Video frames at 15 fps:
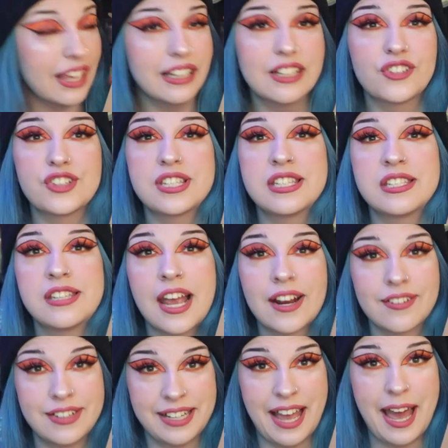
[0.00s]
just
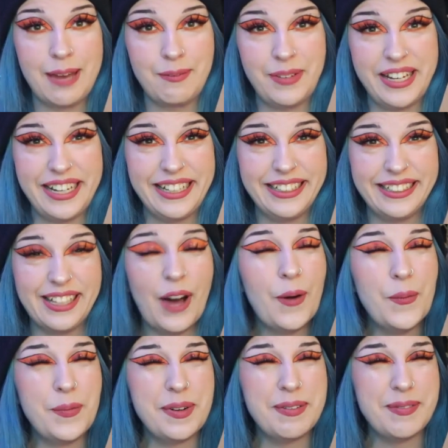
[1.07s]
staring at me.
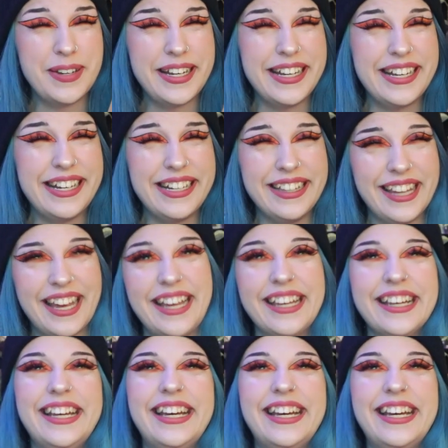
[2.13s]
Open me, like.